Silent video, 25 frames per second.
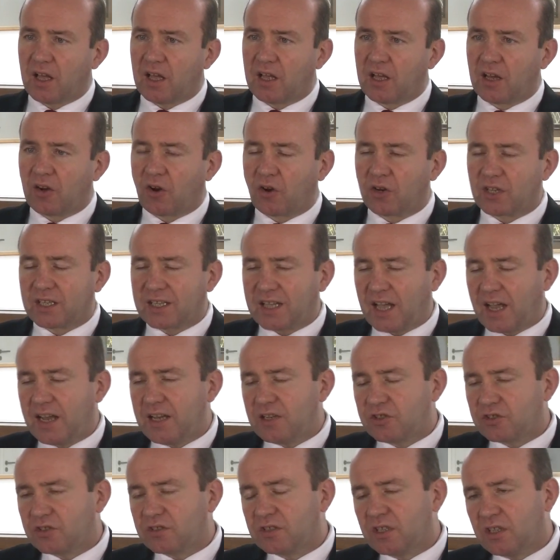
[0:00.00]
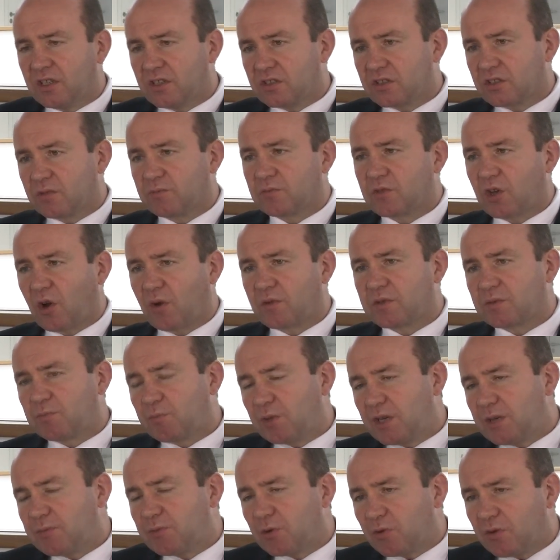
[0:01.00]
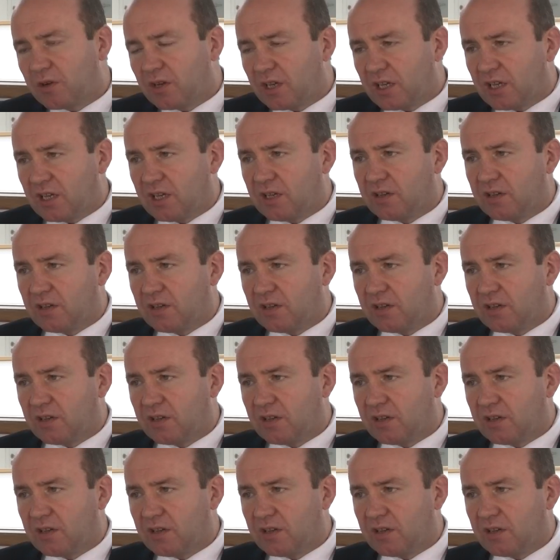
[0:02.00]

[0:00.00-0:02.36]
And on occasion, sometimes people